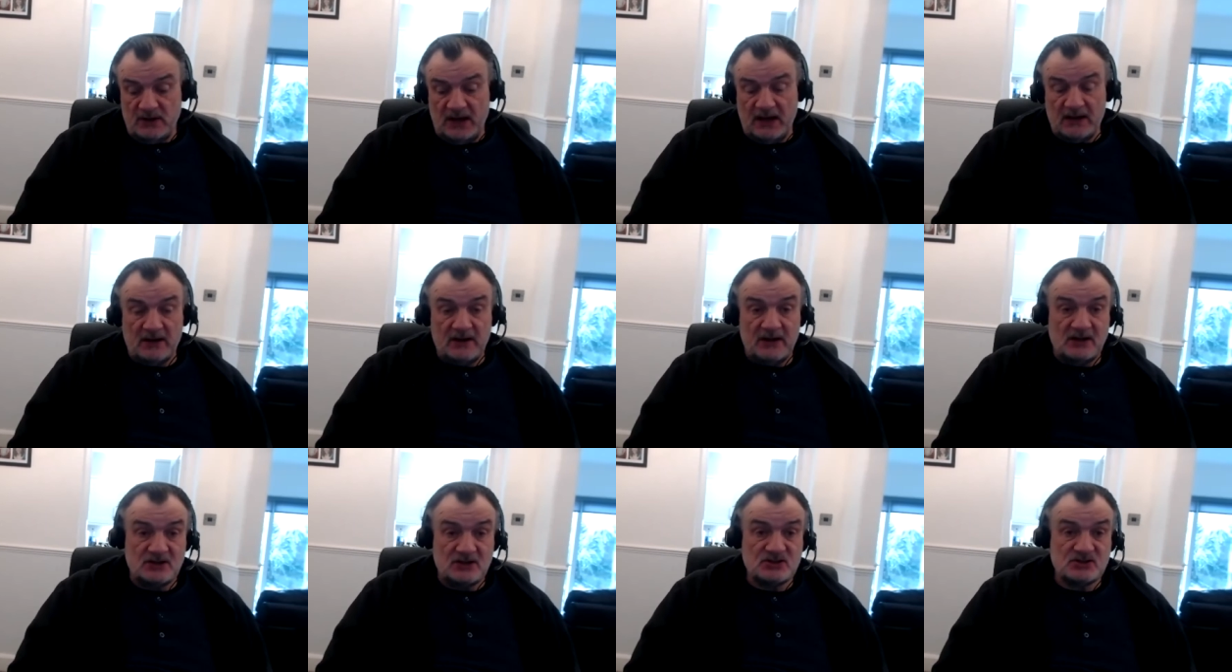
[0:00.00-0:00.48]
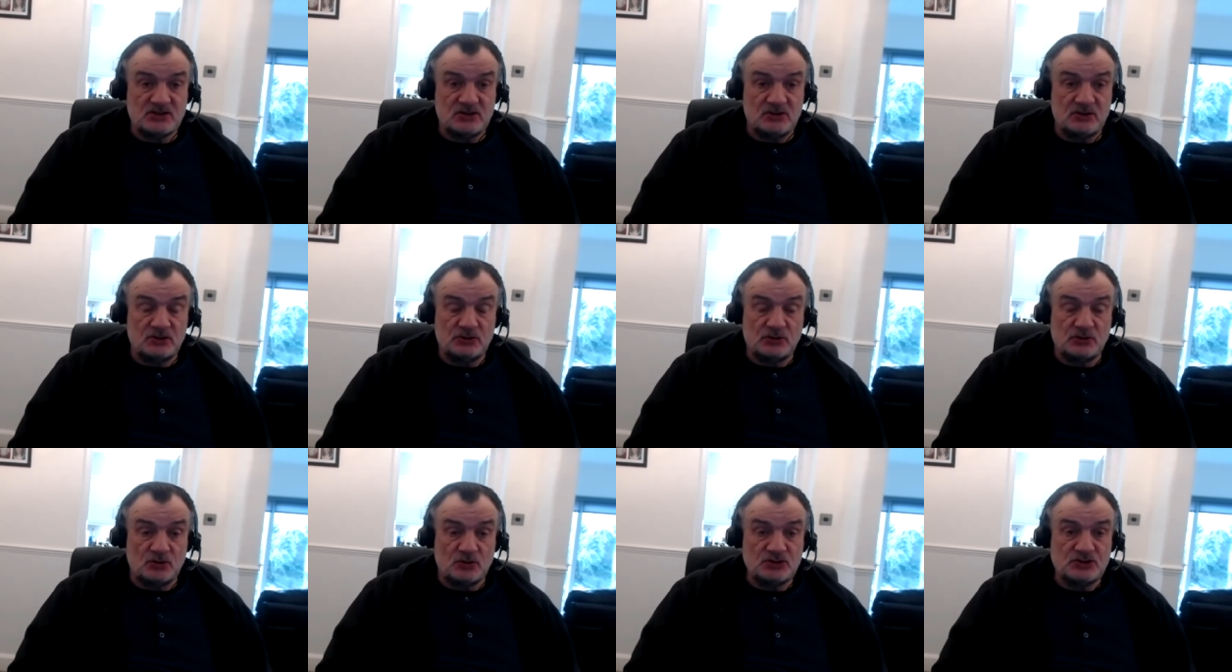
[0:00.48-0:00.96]
Alan Hudson
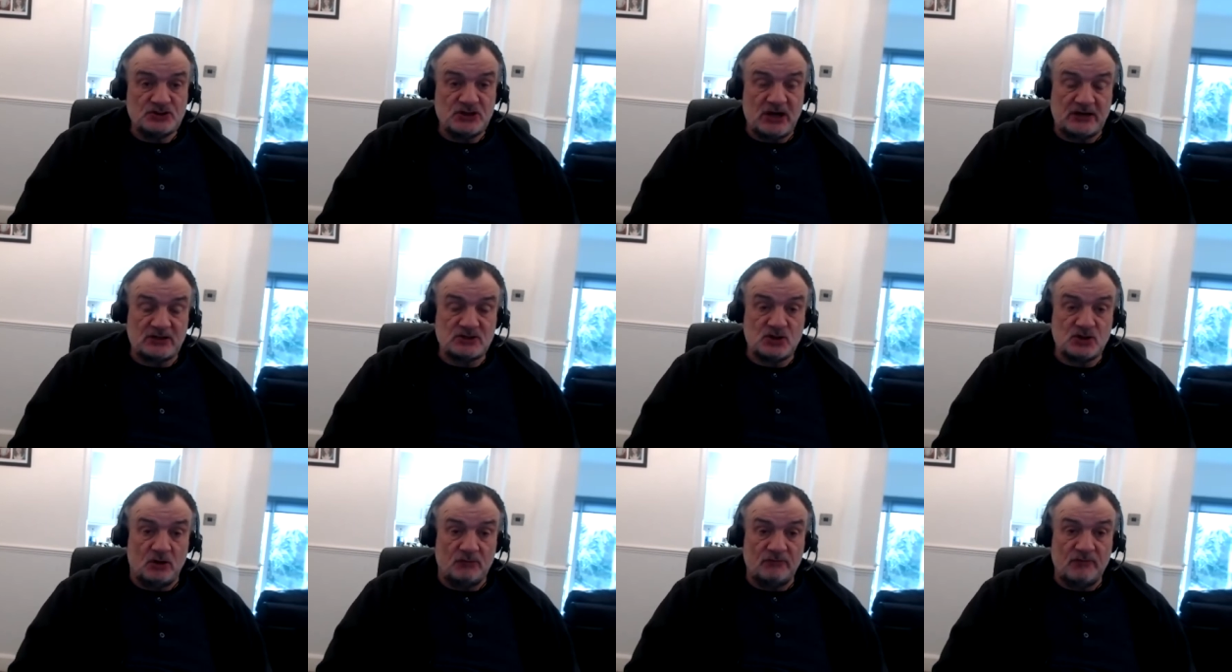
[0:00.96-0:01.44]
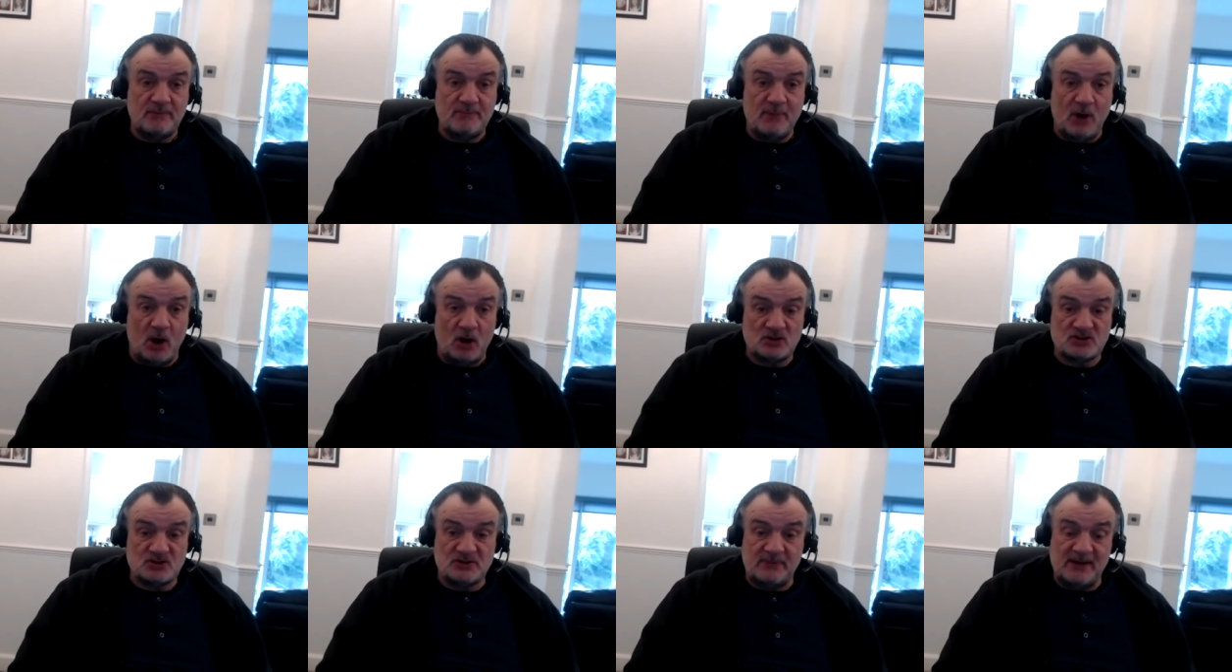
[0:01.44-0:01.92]
and Don Shanks, I
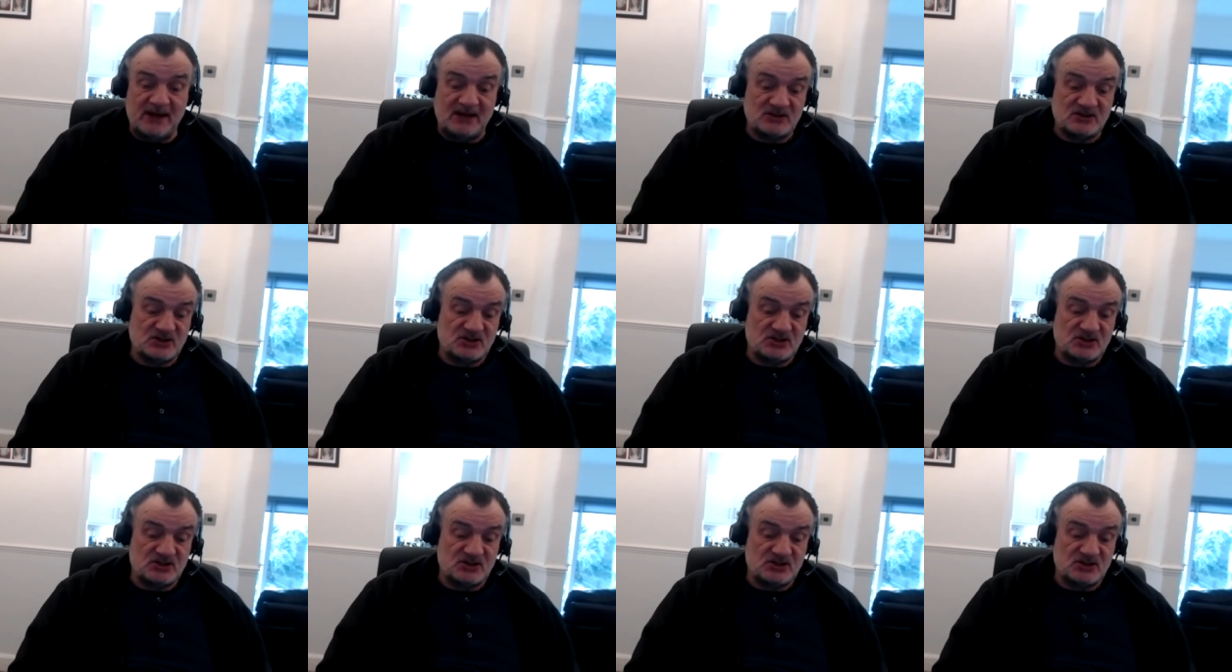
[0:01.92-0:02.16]
remarked about